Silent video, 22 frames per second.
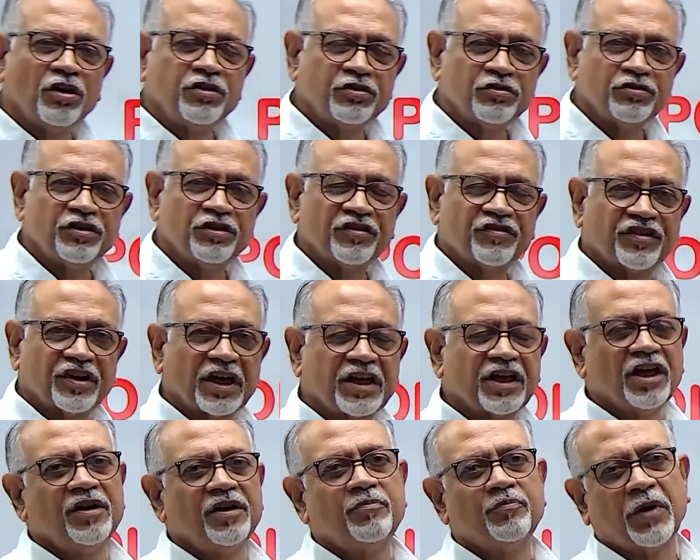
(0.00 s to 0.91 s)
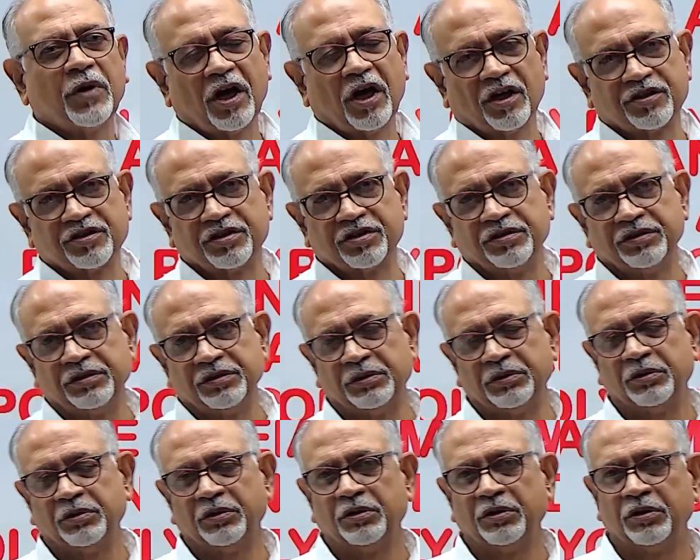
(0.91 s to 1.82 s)
the second part
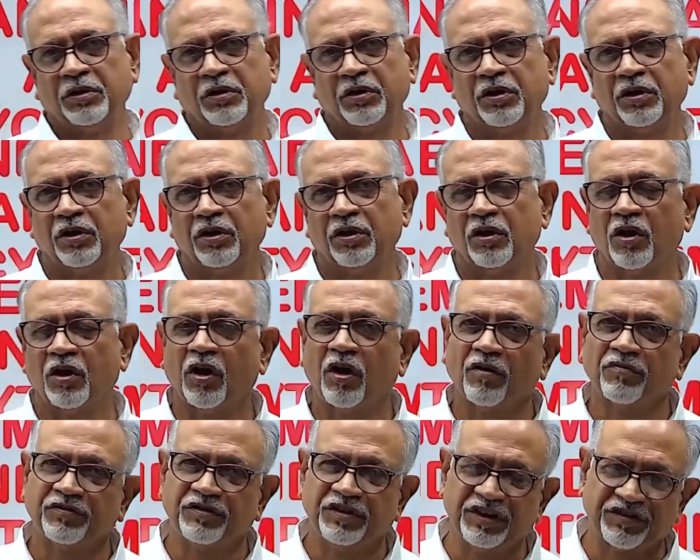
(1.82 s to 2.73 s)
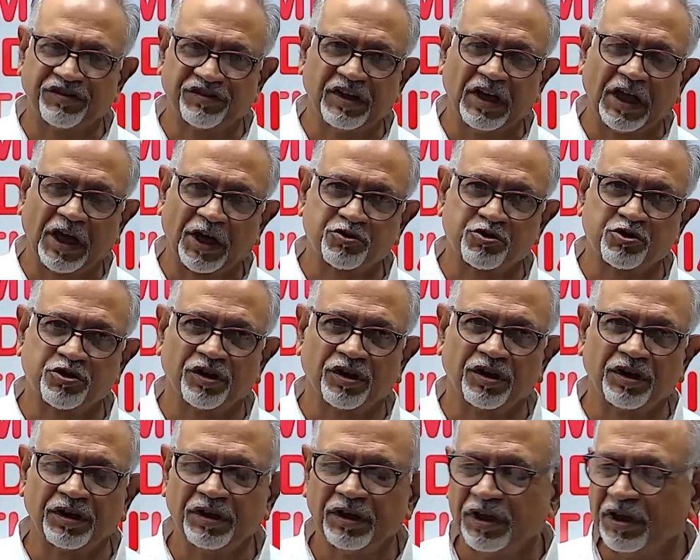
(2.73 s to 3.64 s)
of this lecture,
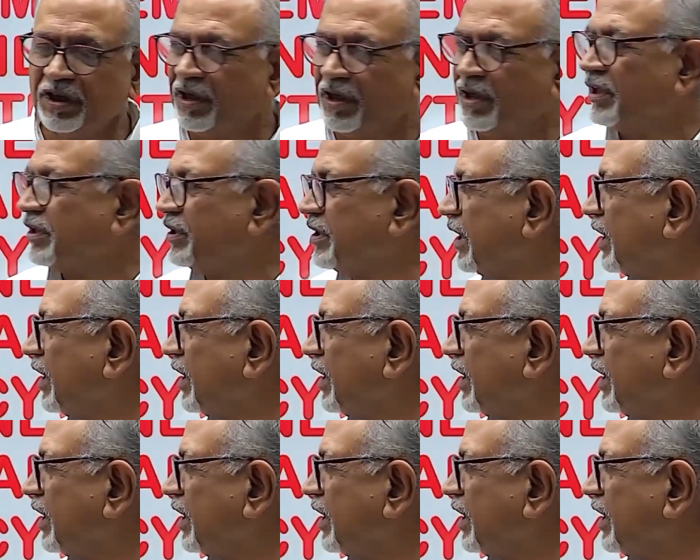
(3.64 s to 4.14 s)
that